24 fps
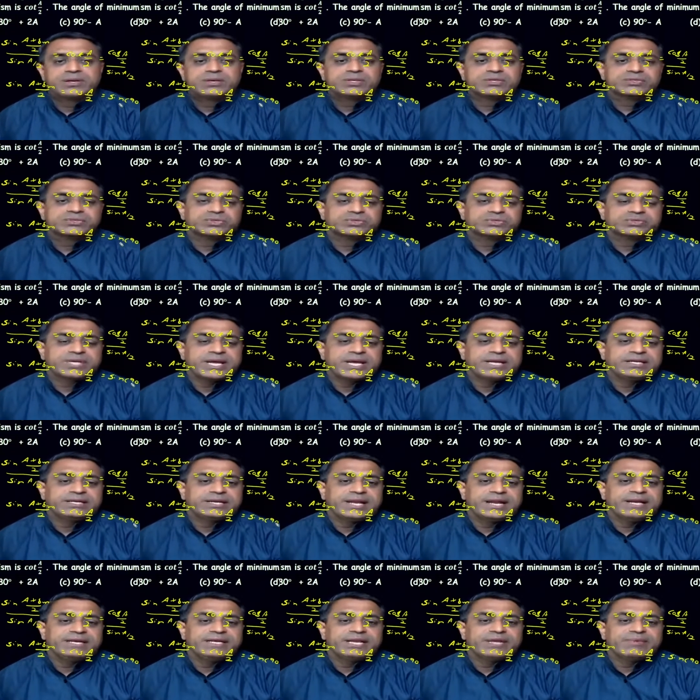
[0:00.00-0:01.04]
So sine
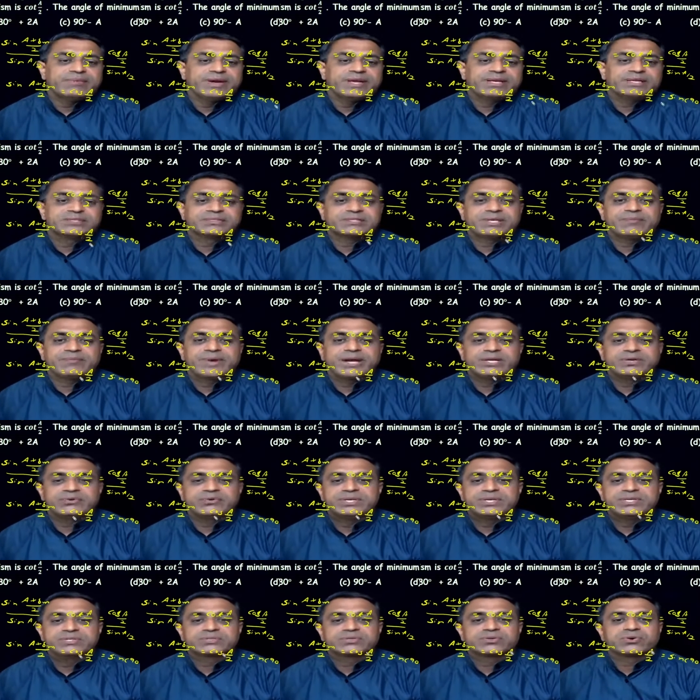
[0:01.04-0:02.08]
90 minus A by 2
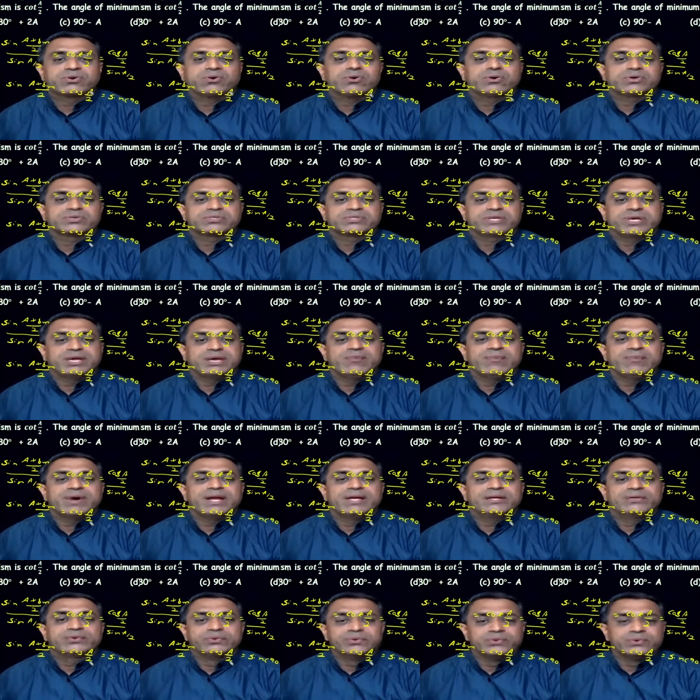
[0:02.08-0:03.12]
is cos A by
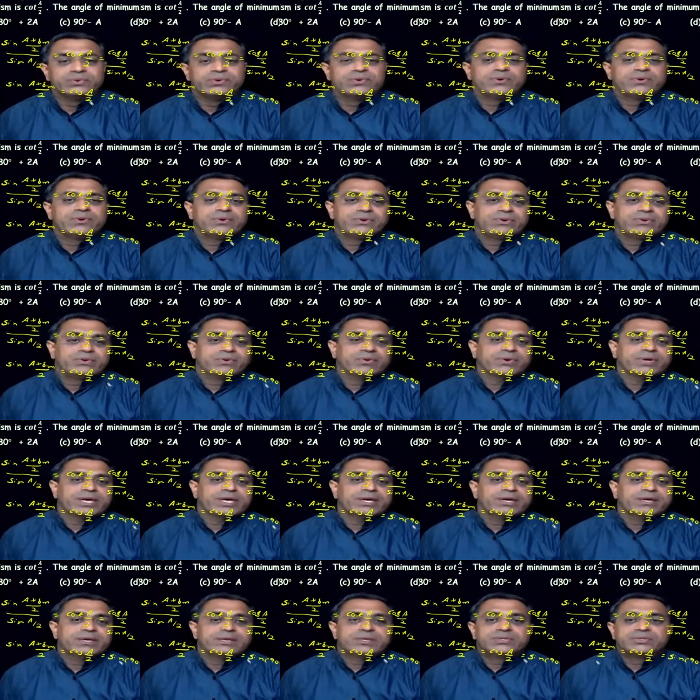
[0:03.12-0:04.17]
2.
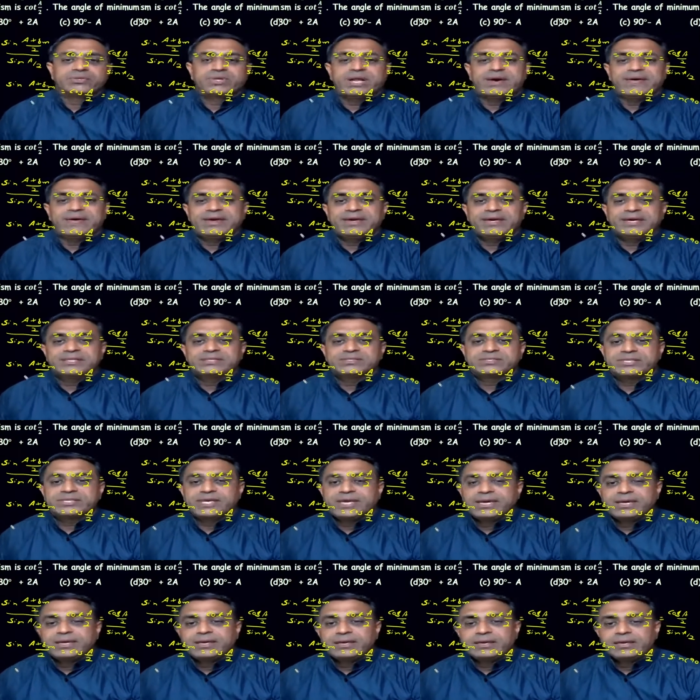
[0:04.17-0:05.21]
Okay, so now I can
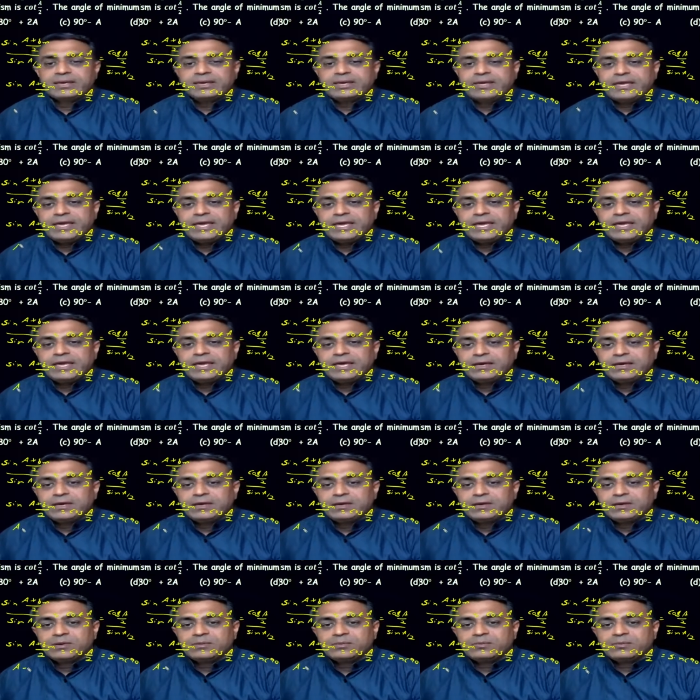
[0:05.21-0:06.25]
say A
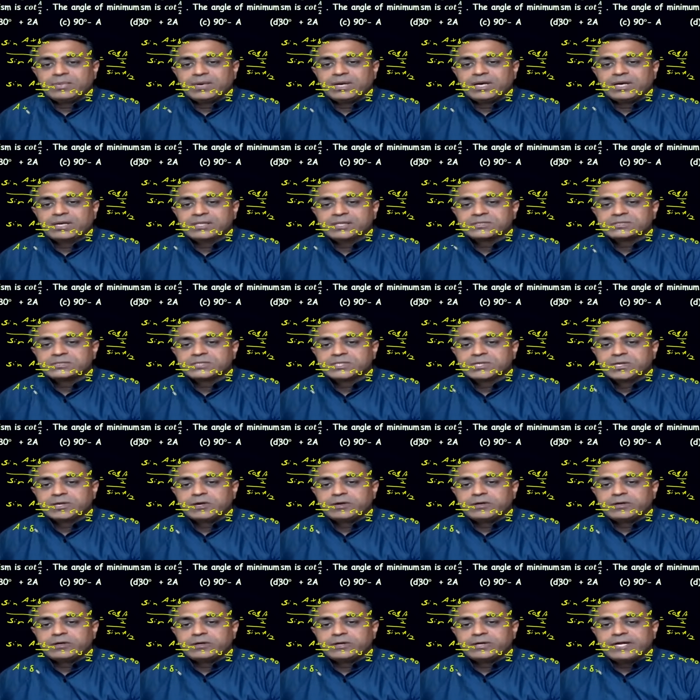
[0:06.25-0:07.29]
plus
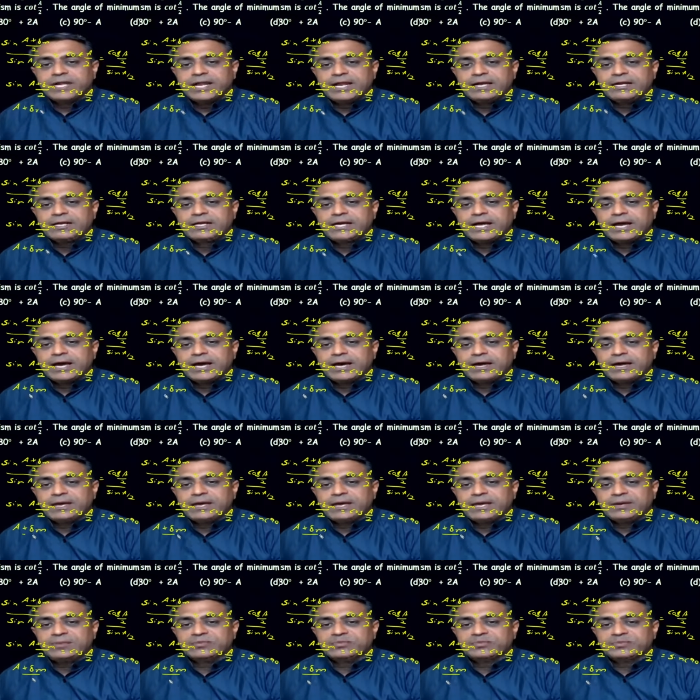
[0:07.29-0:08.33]
delta
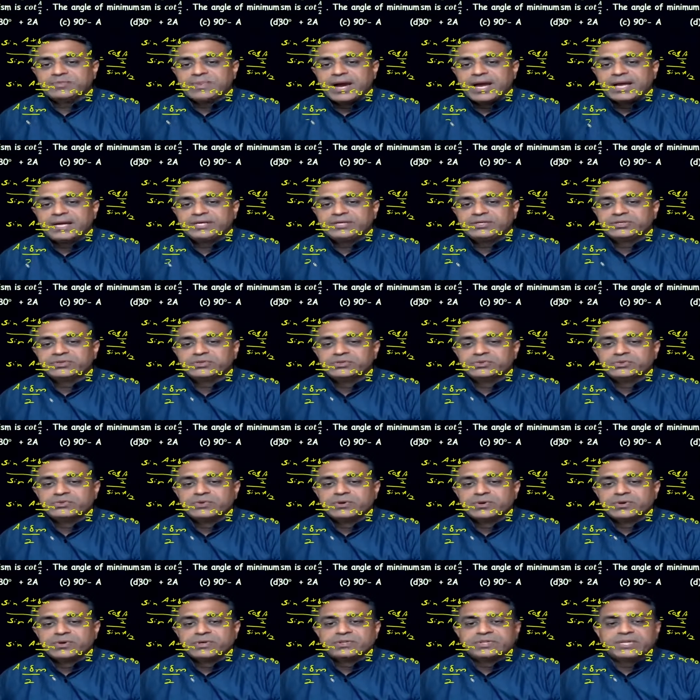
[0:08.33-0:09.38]
M by 2,
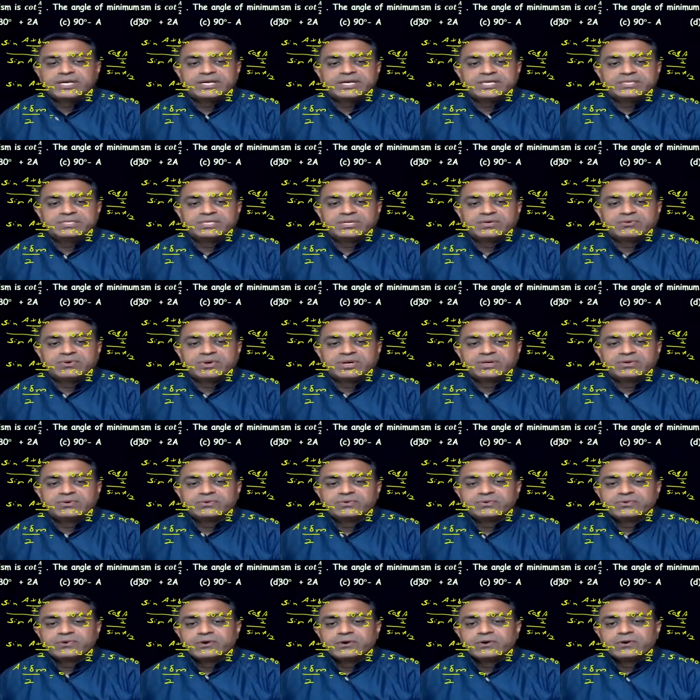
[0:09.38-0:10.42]
that is equal
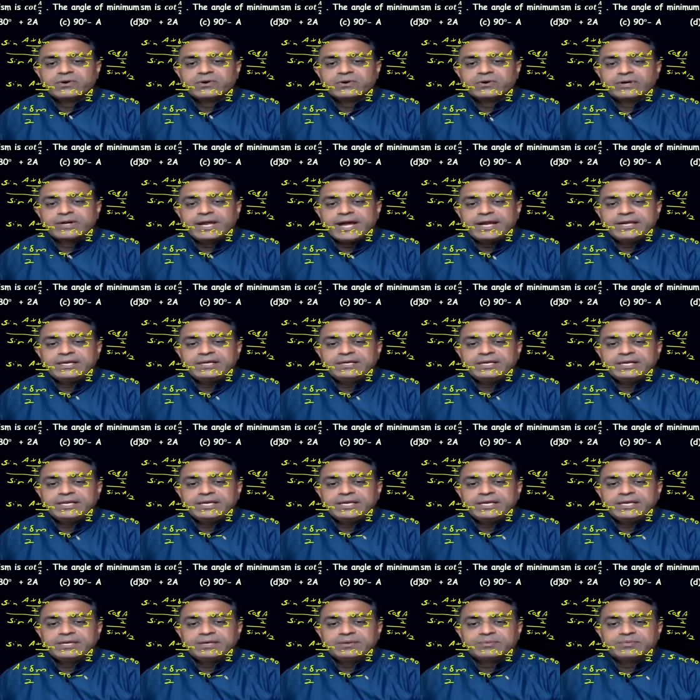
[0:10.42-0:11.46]
to
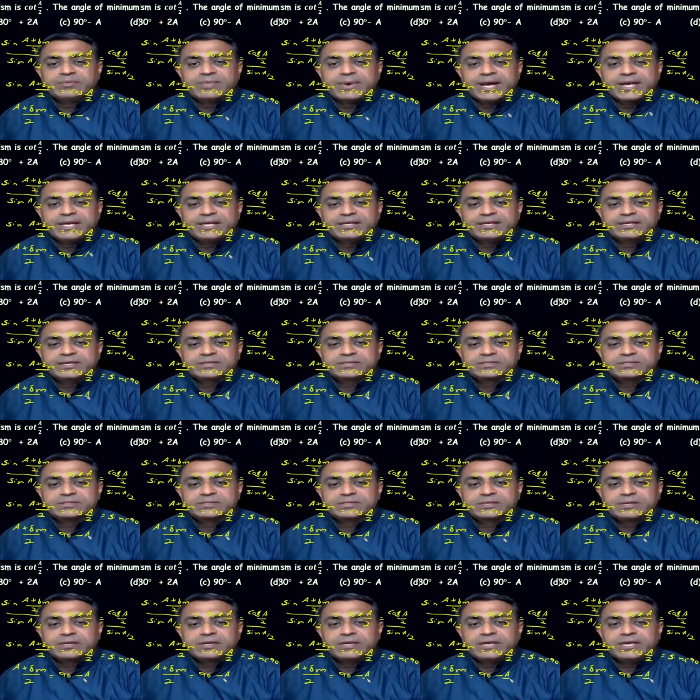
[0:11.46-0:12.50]
90 minus
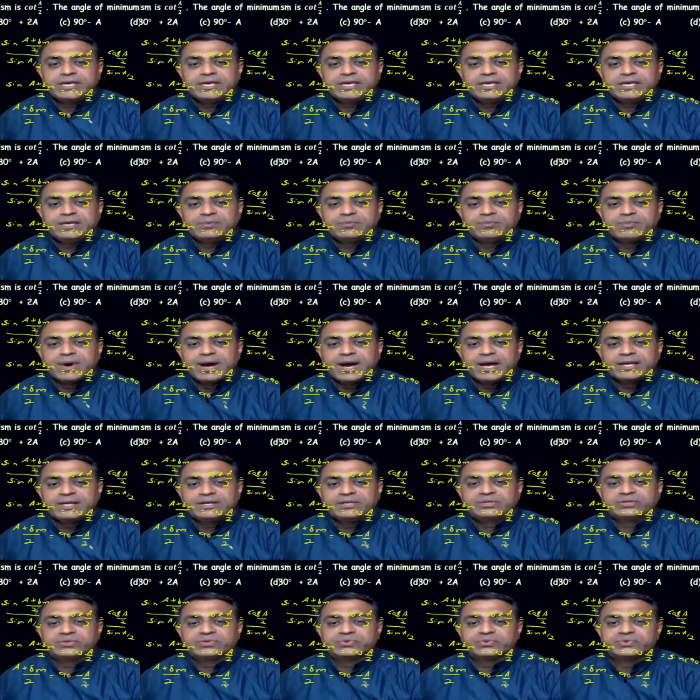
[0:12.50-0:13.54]
A by
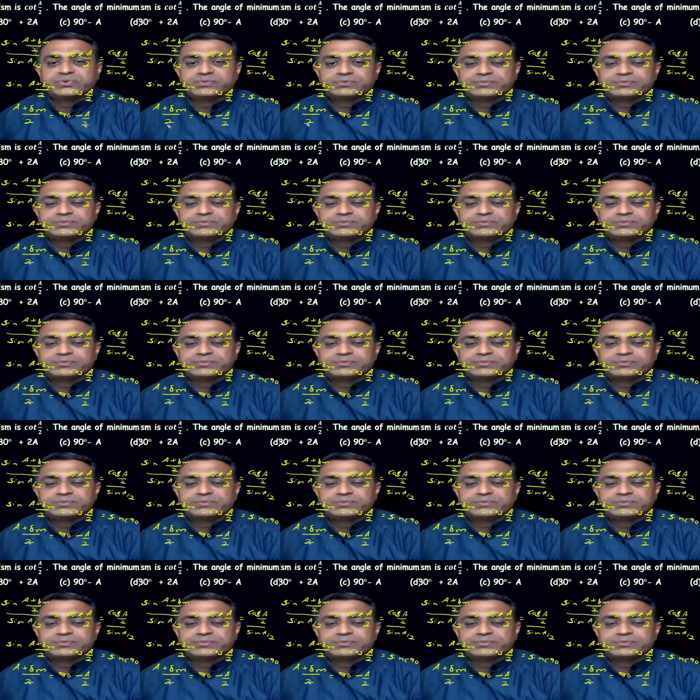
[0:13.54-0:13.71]
2.